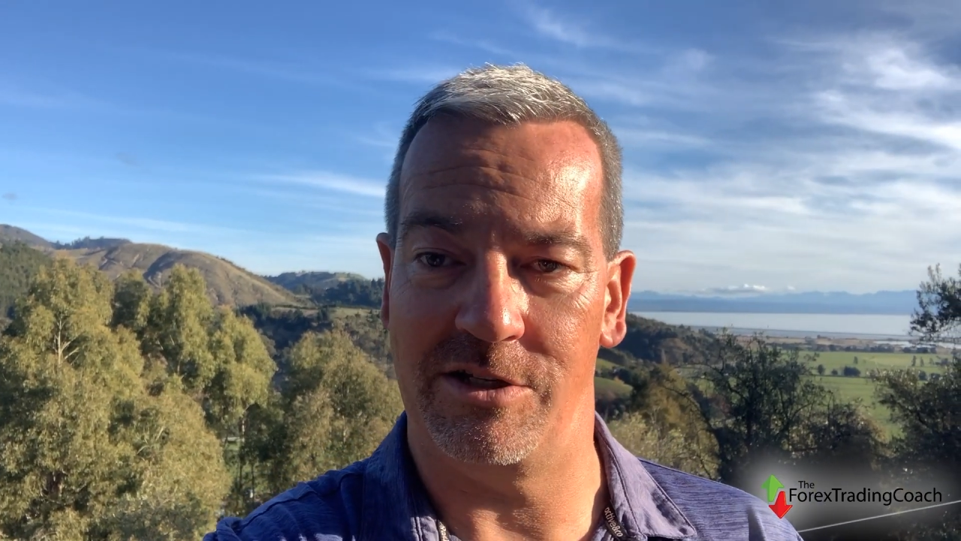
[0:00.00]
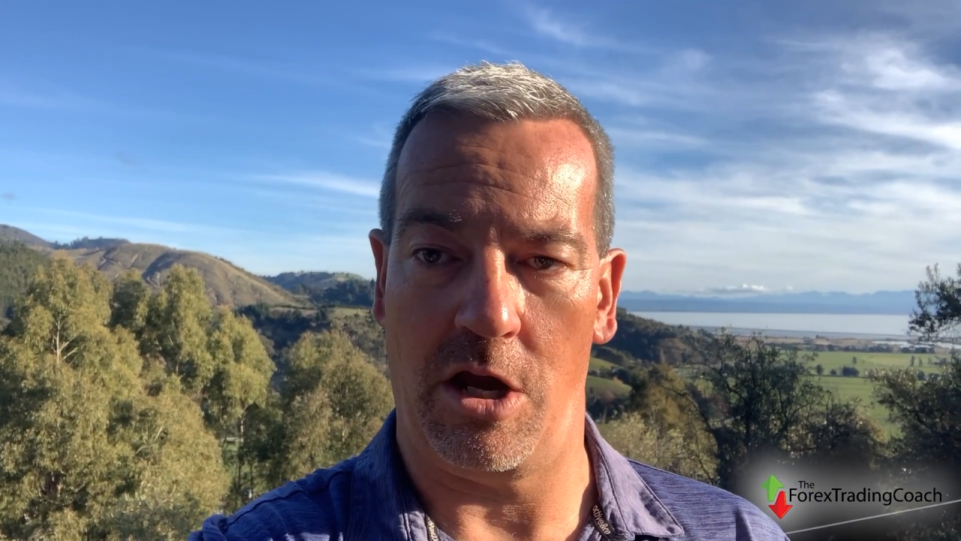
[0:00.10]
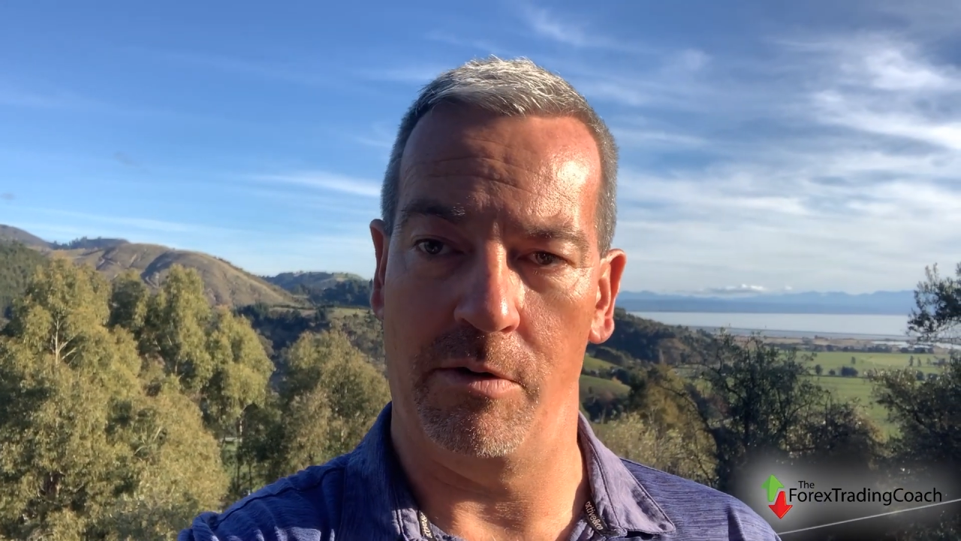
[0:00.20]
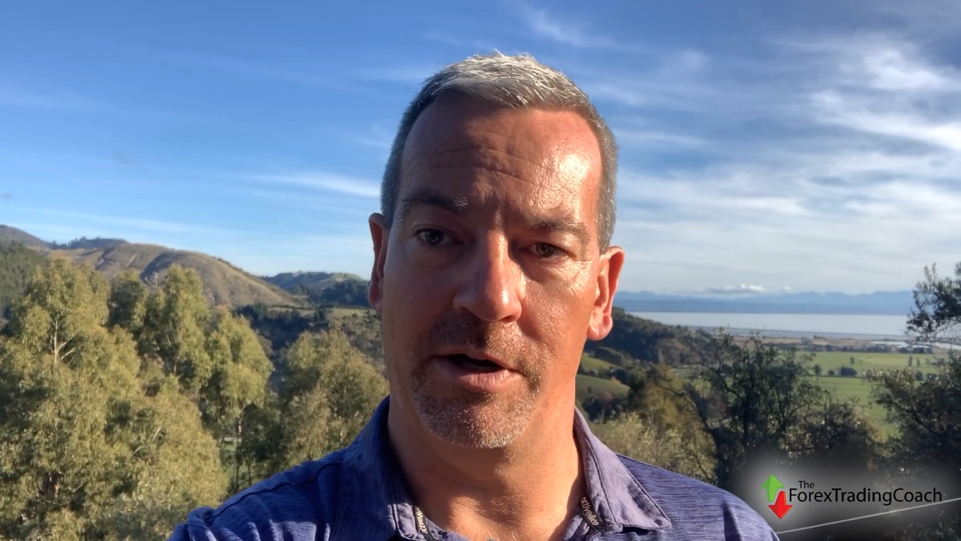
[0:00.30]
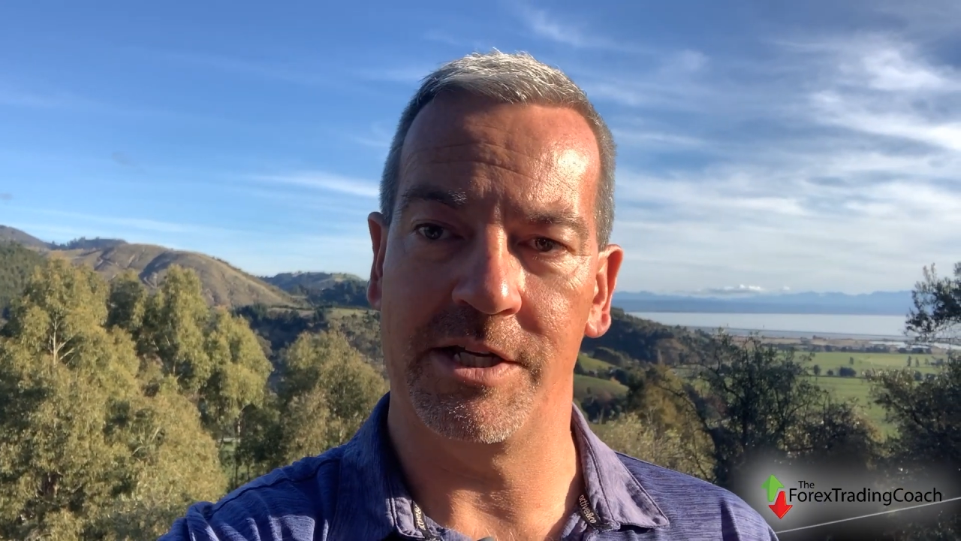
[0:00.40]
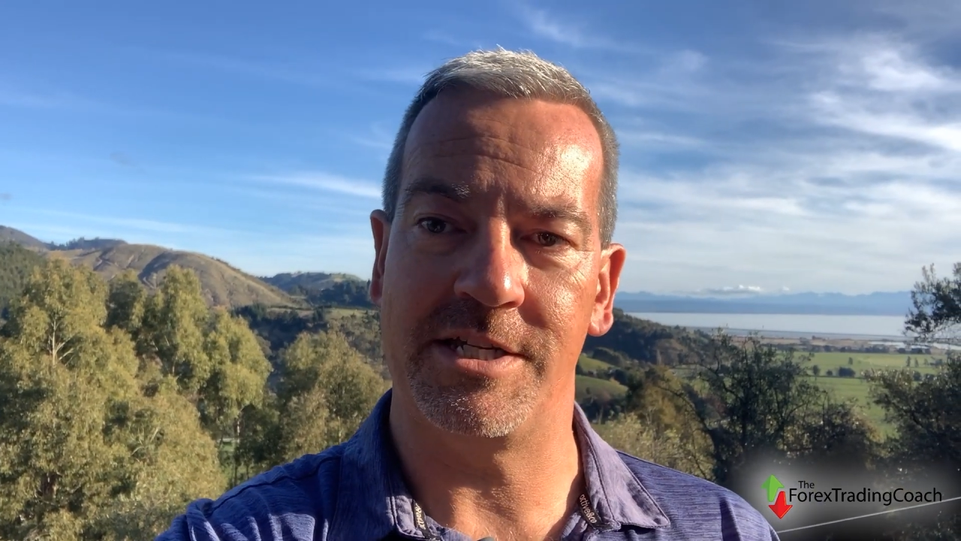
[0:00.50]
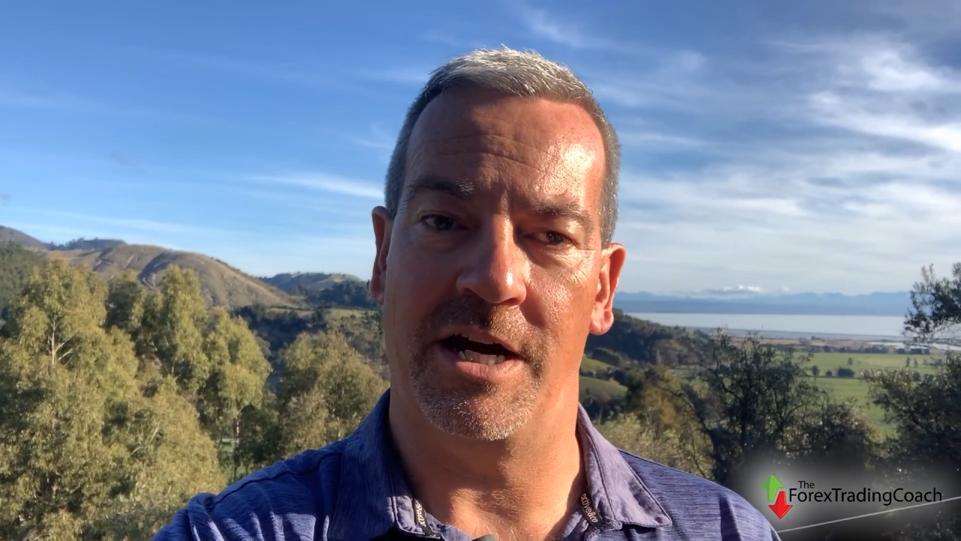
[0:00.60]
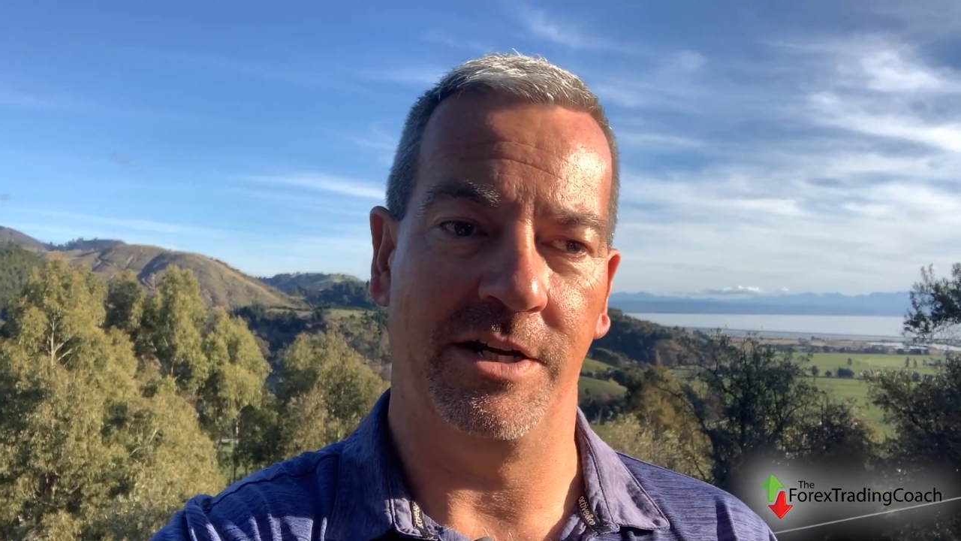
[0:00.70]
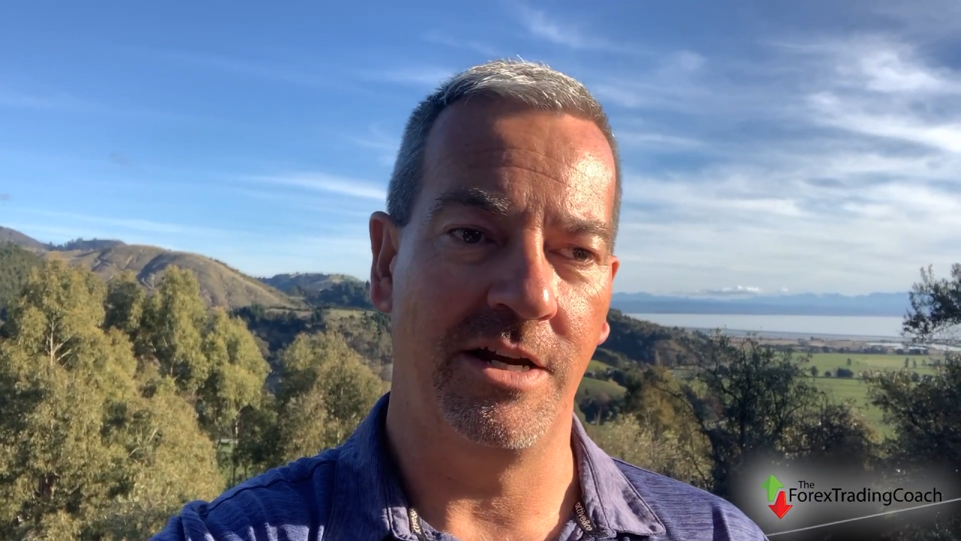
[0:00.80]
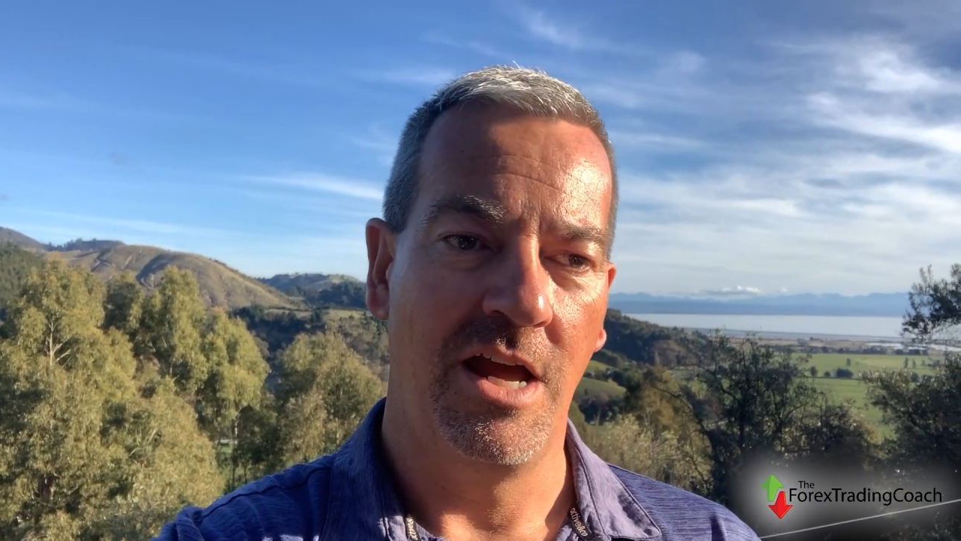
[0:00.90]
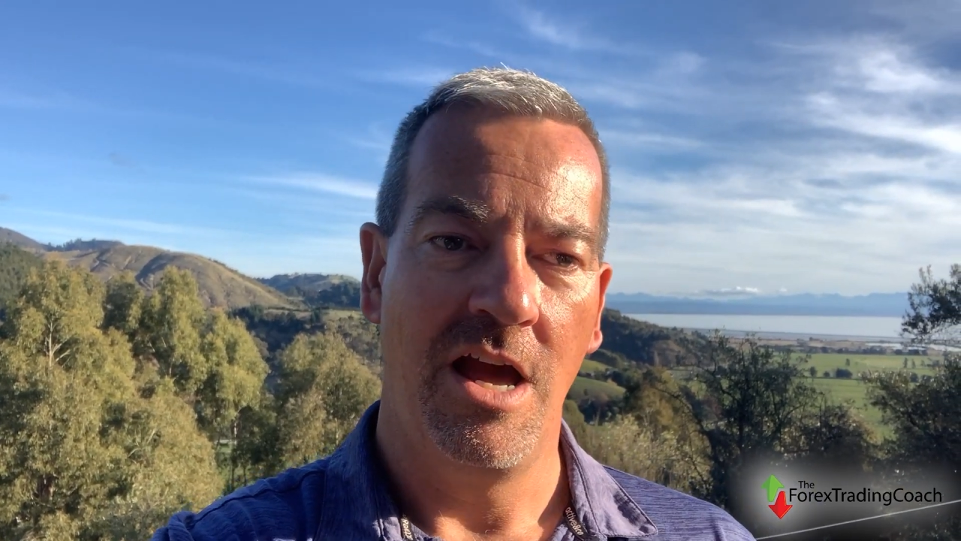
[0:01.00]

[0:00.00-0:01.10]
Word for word: ago when I started.